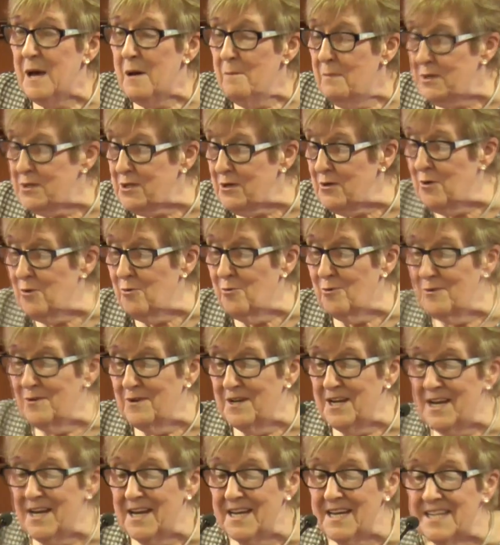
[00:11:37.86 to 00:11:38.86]
But you know,
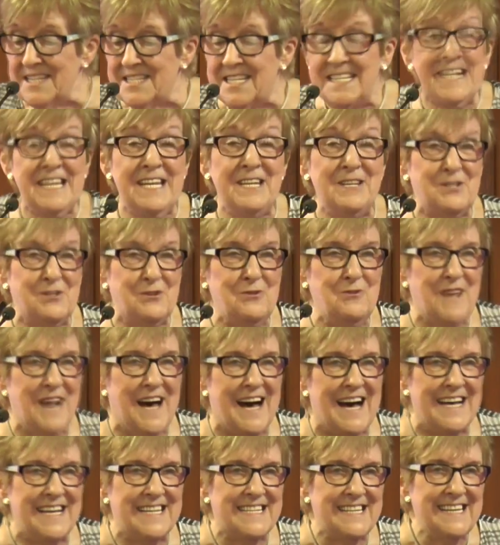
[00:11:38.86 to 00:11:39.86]
she didn't do
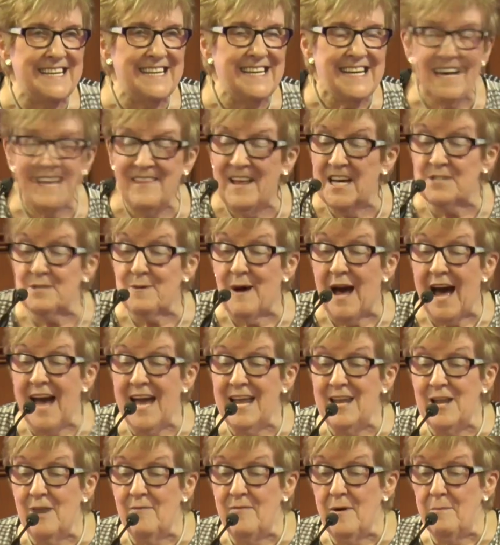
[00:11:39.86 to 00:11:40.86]
that. And that's what
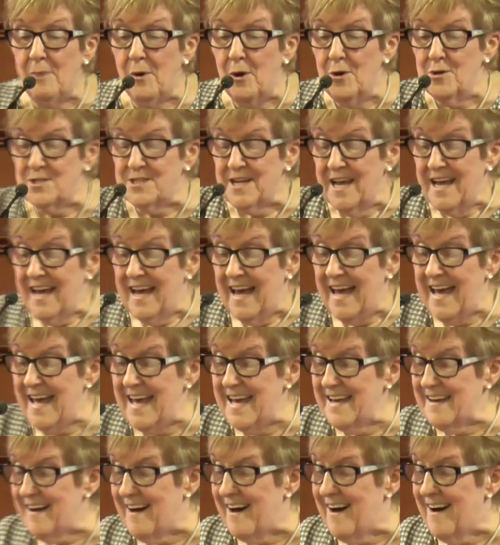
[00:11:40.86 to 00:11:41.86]
I love about
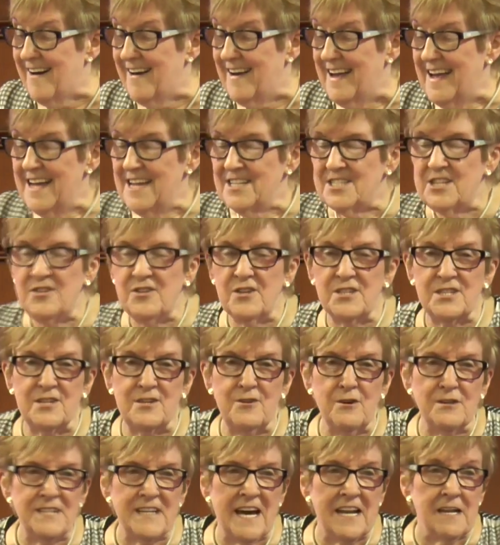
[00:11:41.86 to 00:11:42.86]
Hagar. She just
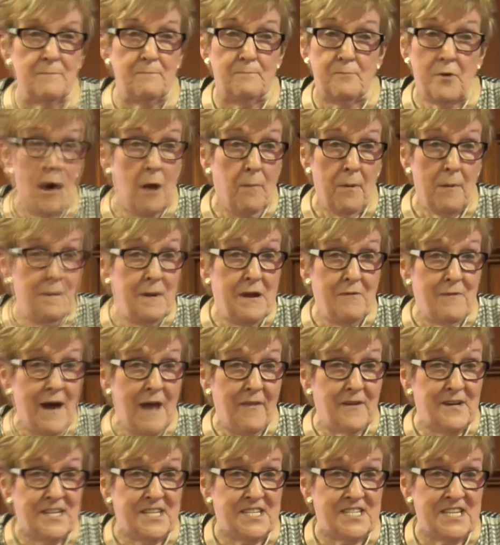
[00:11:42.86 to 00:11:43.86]
looked at him probably
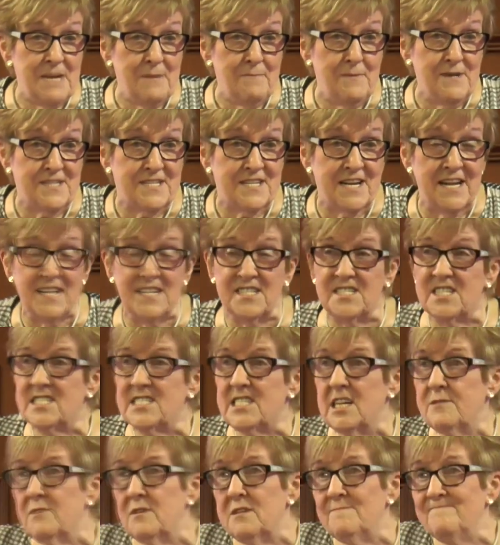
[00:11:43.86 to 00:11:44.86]
rather sheepishly and she
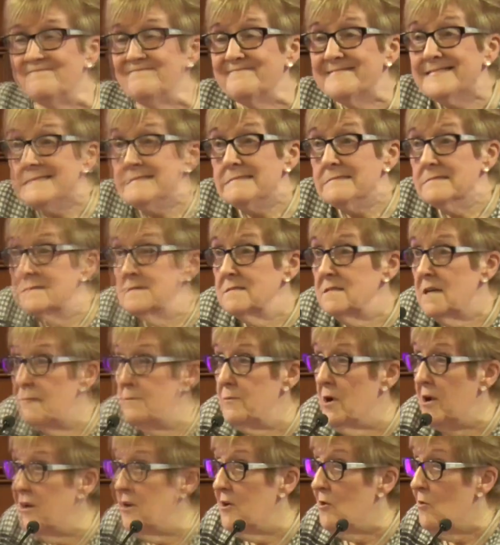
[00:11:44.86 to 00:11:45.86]
said, Well, I'm
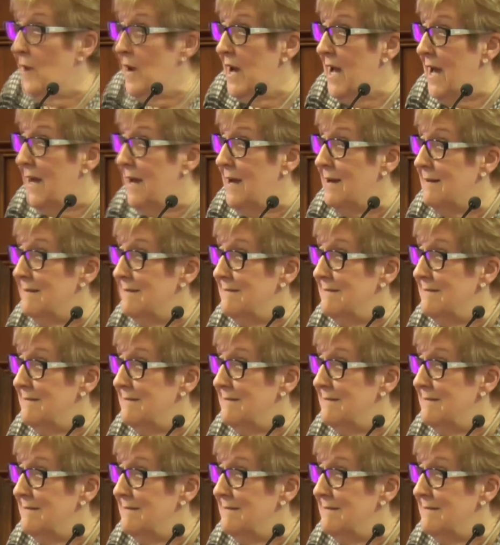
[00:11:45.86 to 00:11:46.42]
running away.